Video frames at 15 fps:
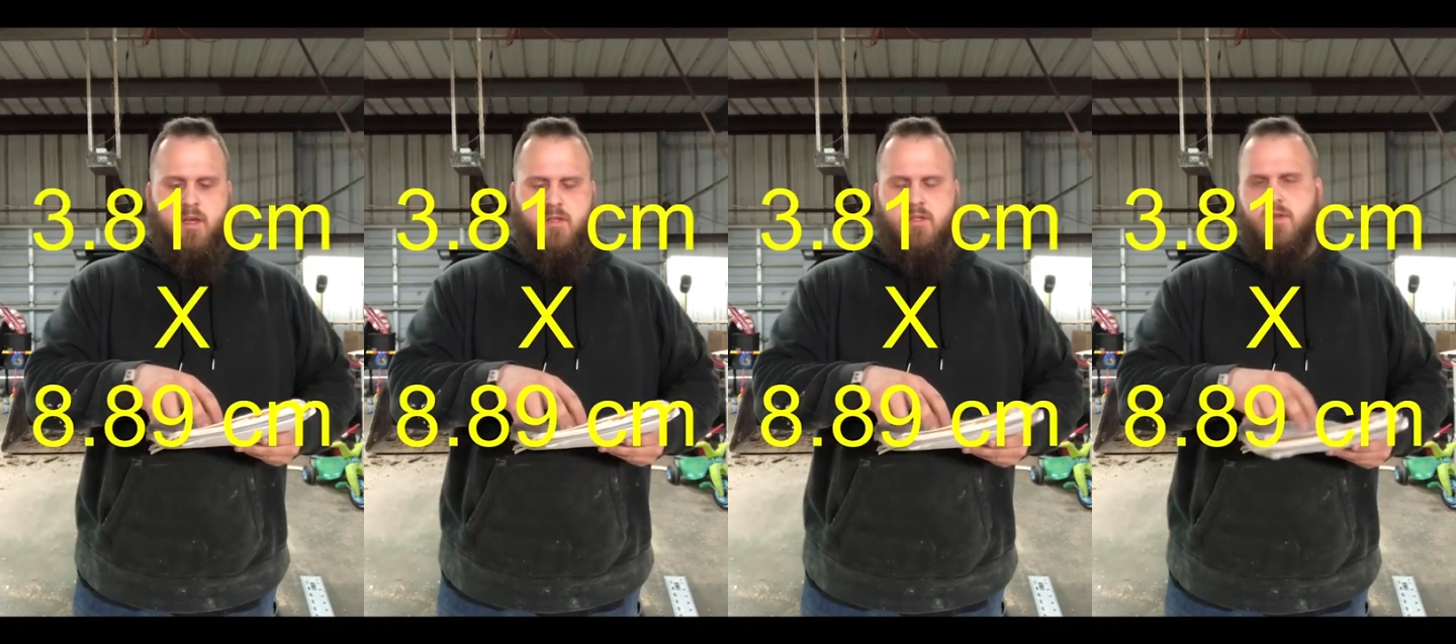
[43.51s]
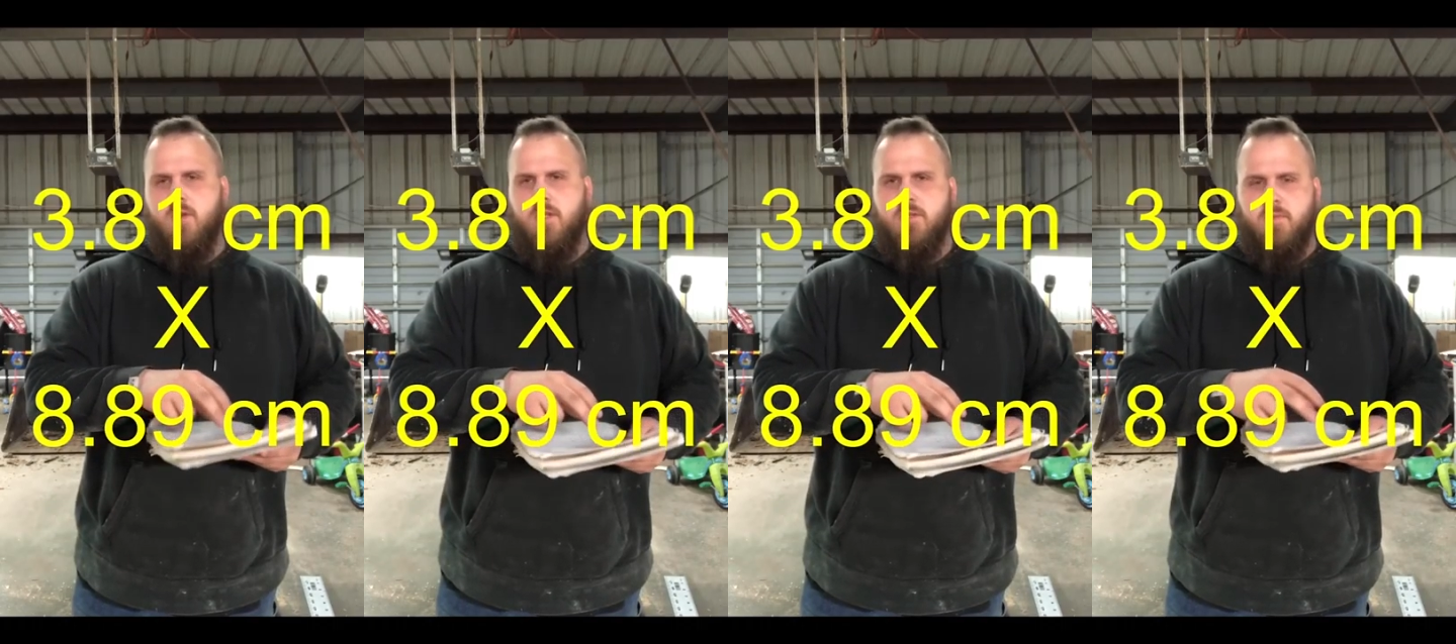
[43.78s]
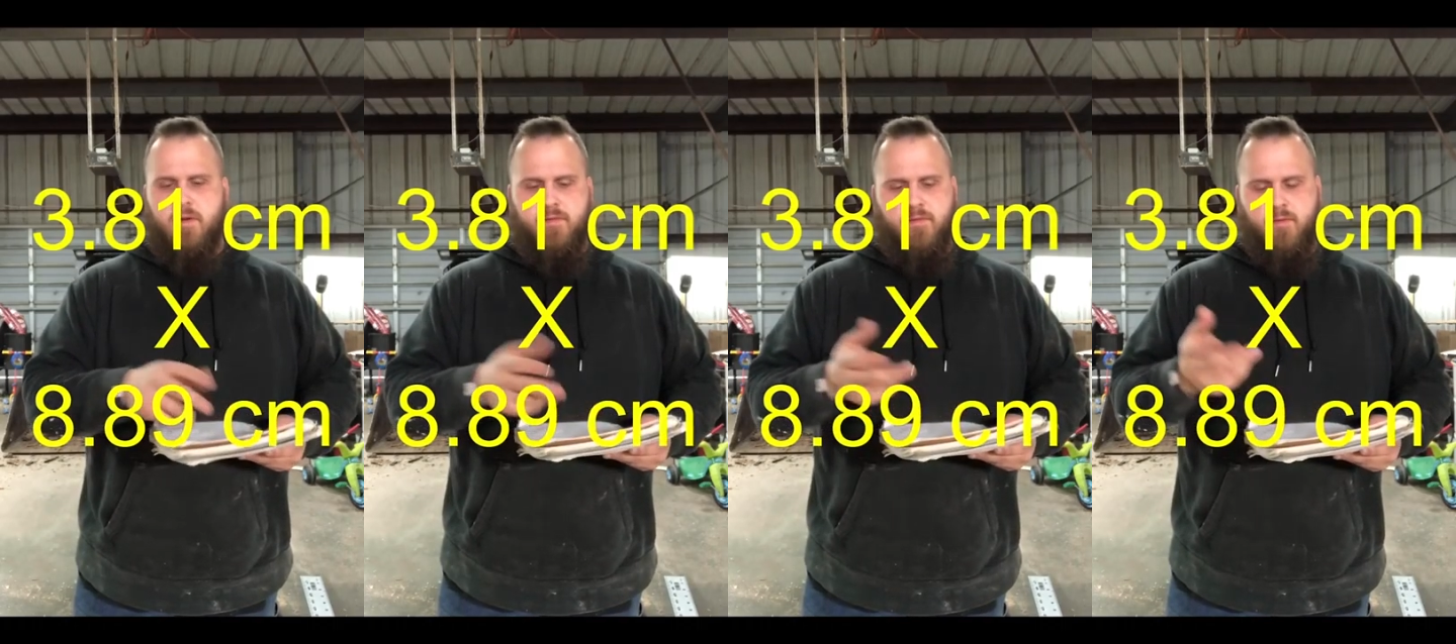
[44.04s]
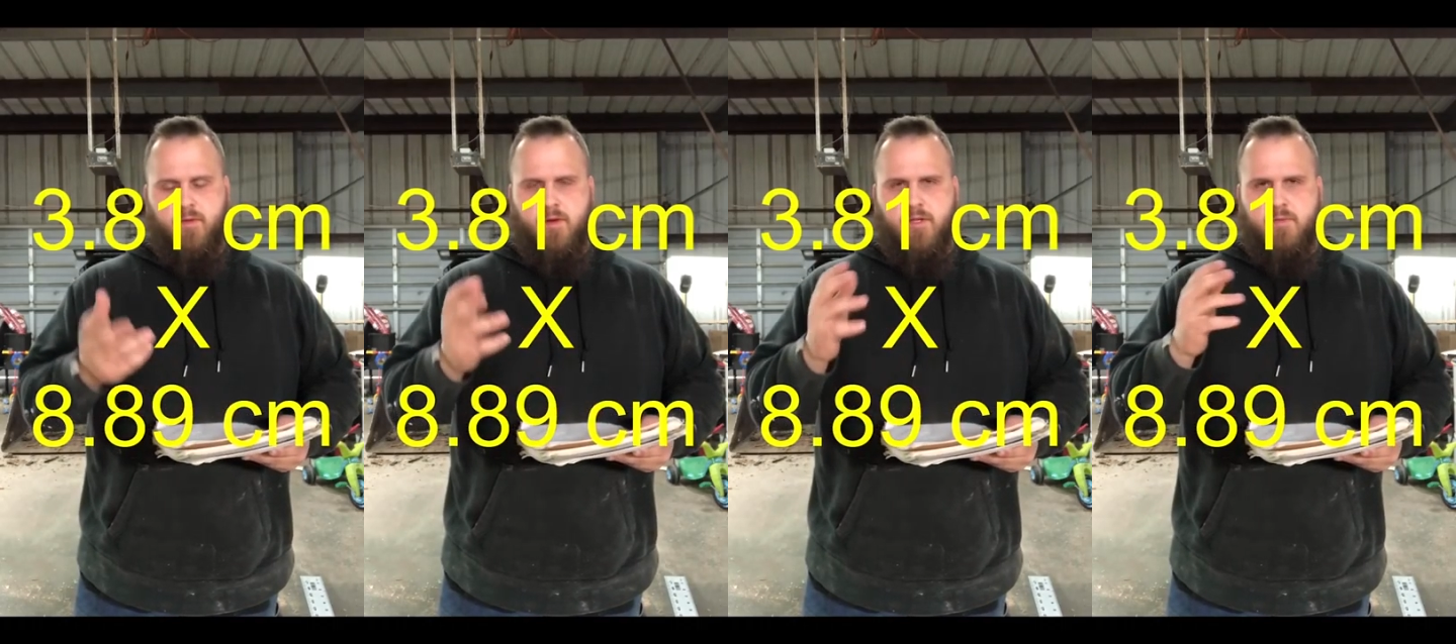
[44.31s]
Two inch by
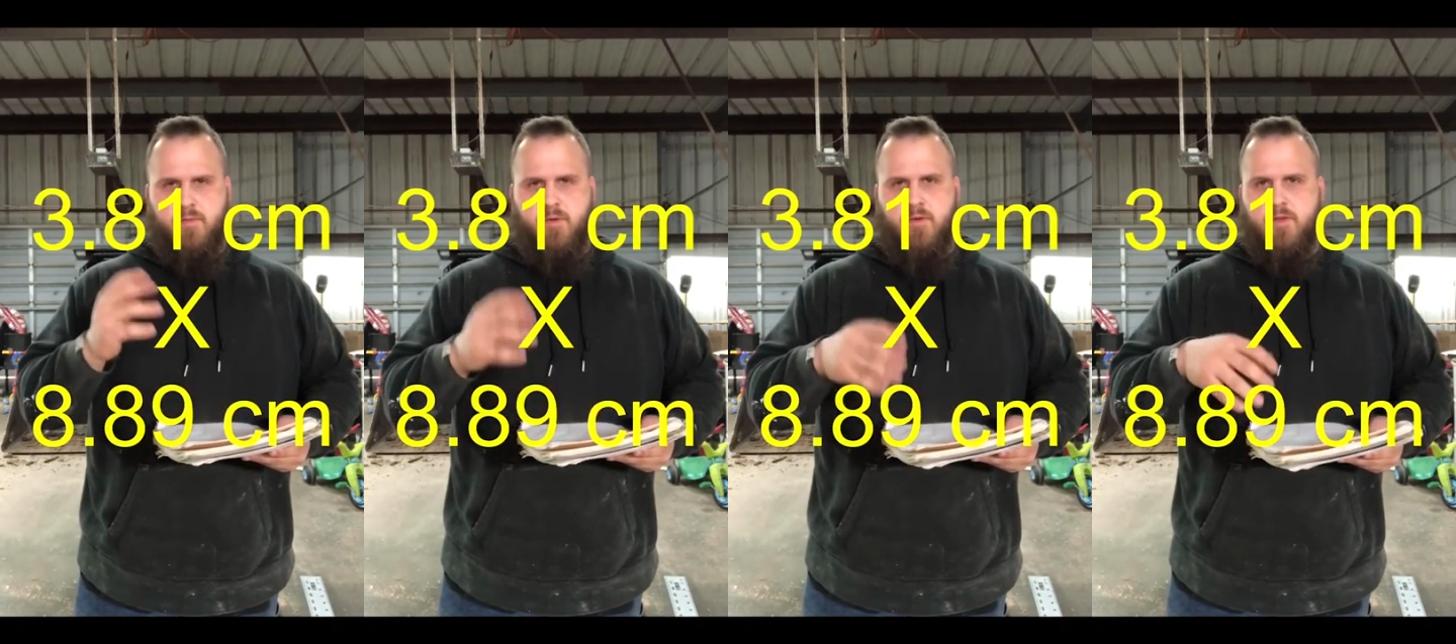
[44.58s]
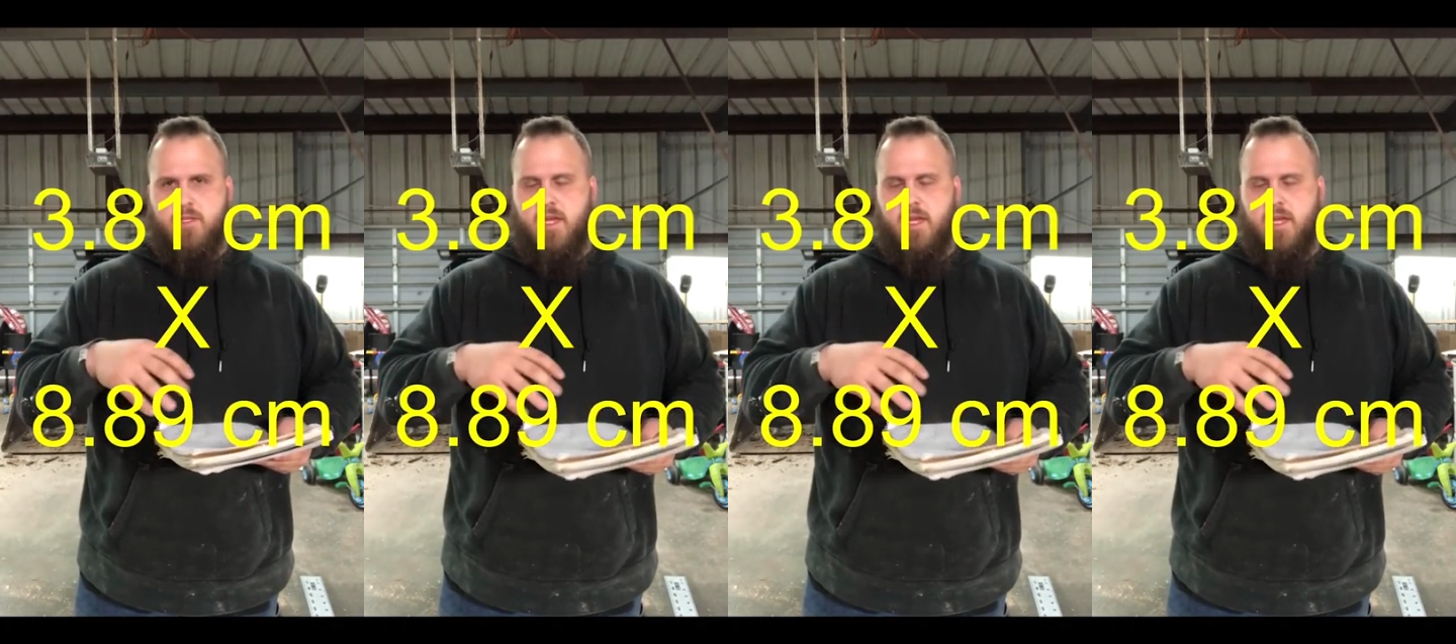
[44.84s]
four inch boards,